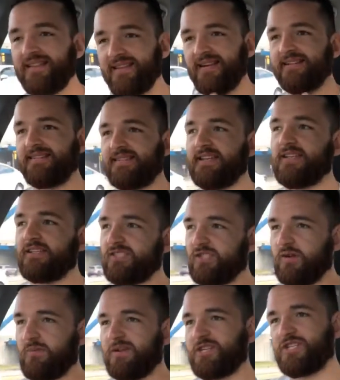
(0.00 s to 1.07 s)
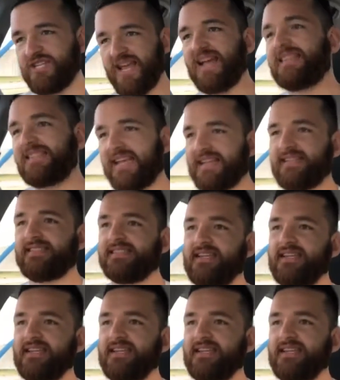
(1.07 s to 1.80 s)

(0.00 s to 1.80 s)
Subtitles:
It does so much. Yes, I can